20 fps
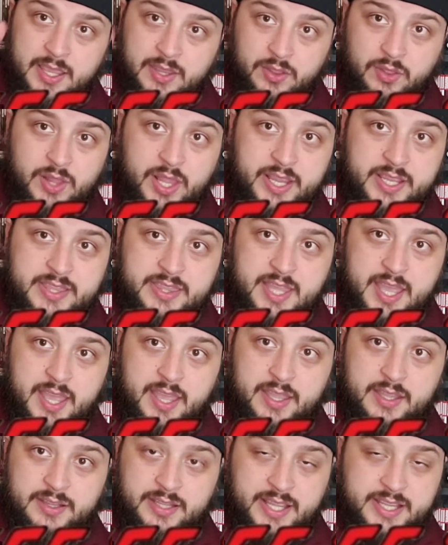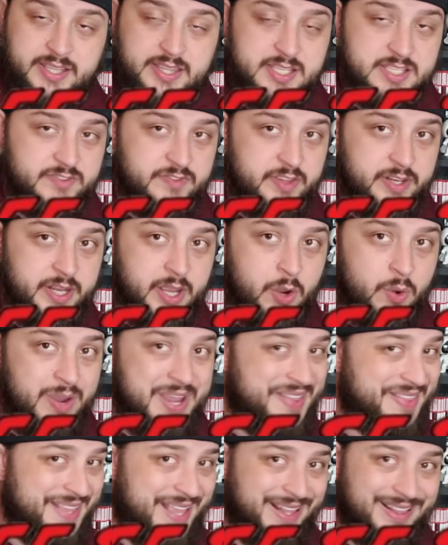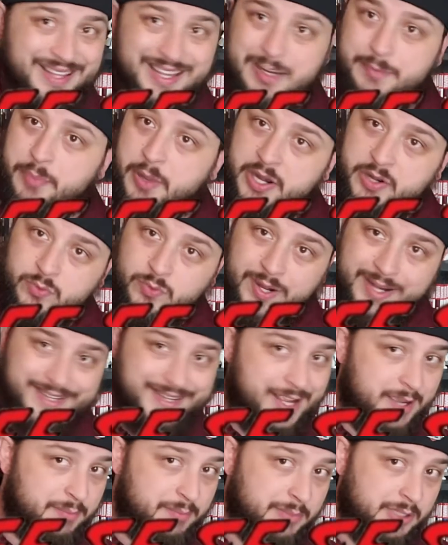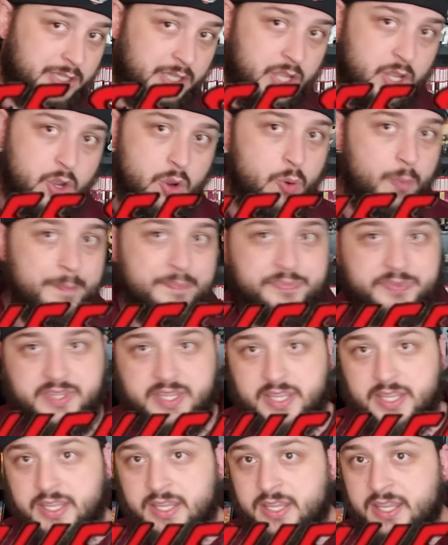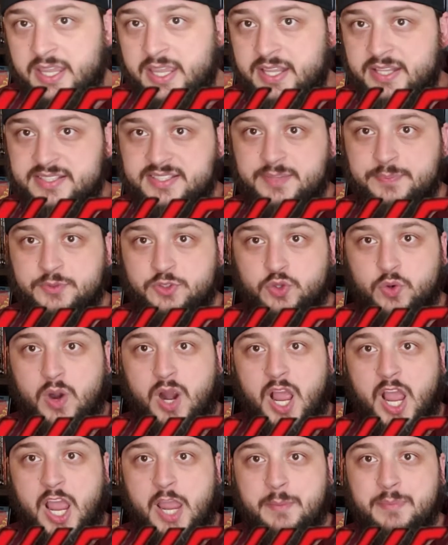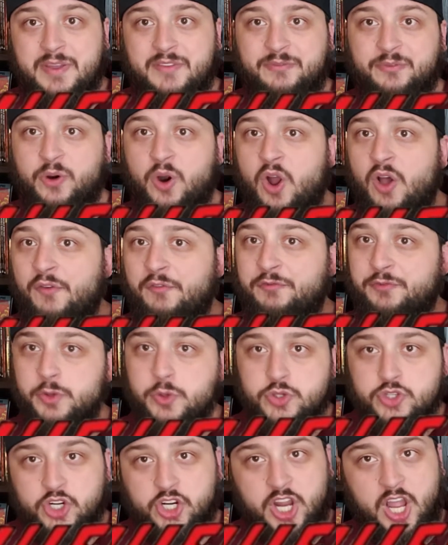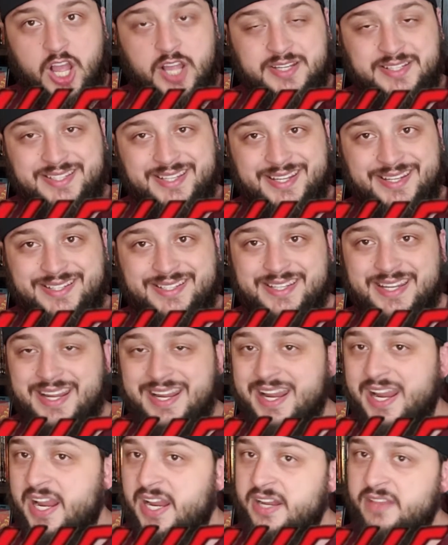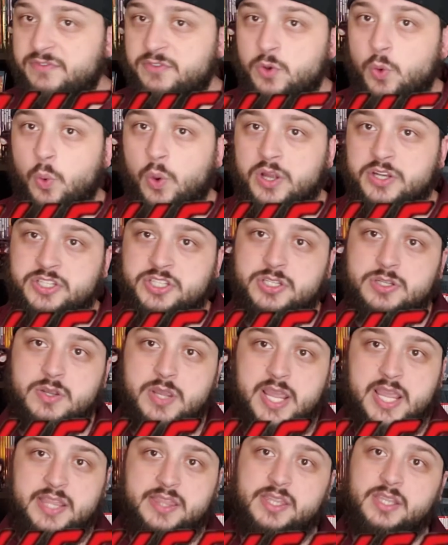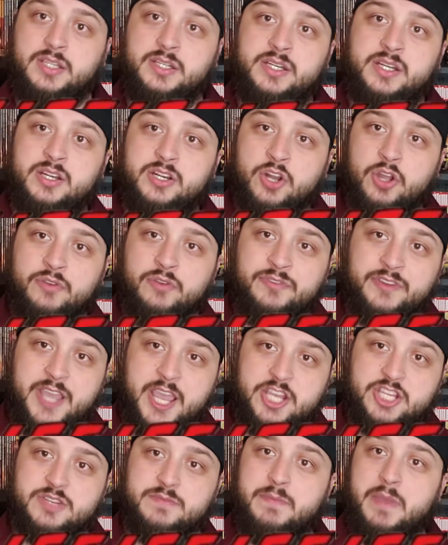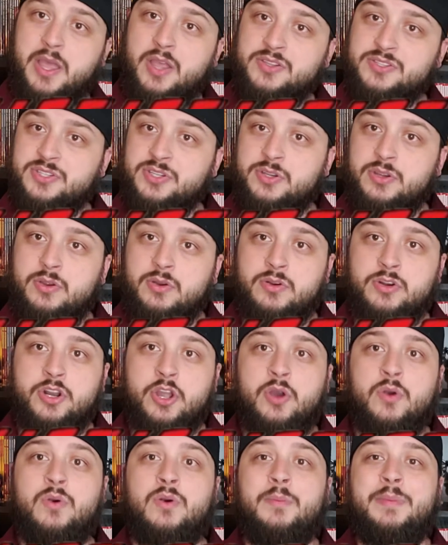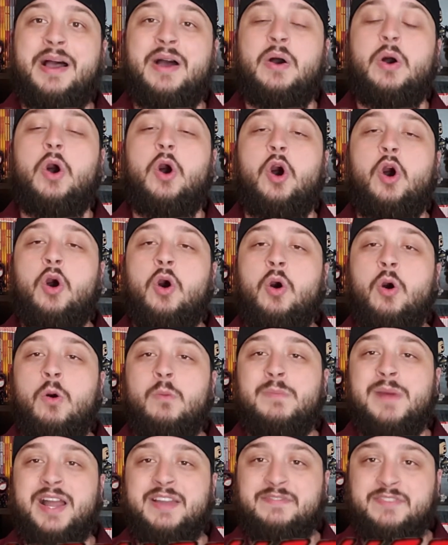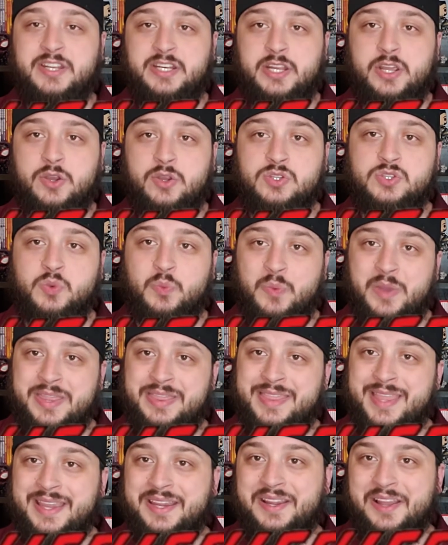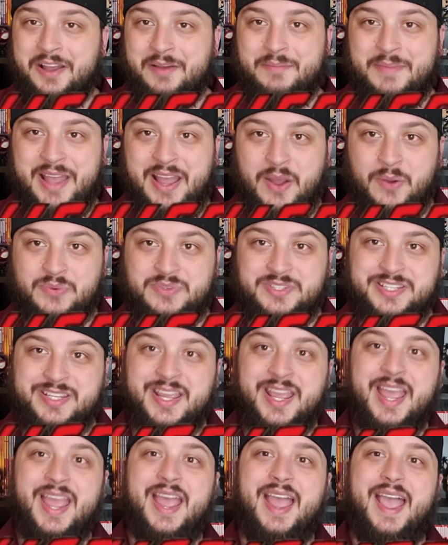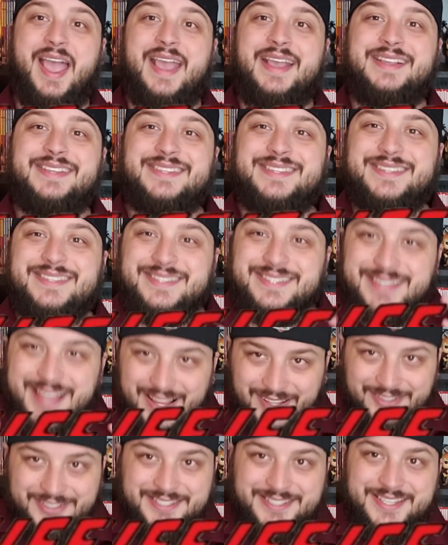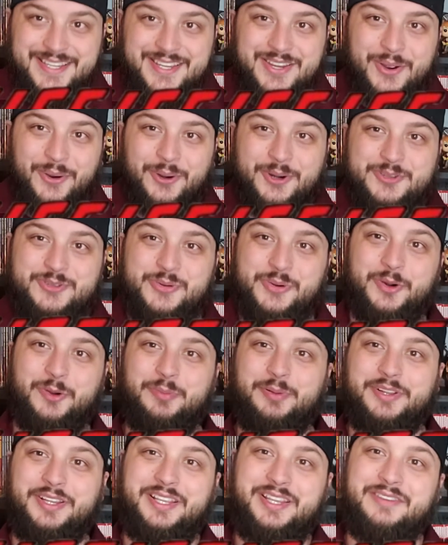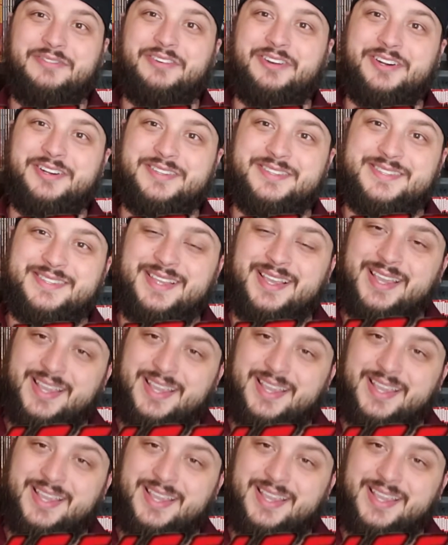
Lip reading: Like this video, hit that like button right down below. Hit subscribe for all future content. And if you want to, hit the notification bell so you know about all my videos when they come out. Excelsior, true believers.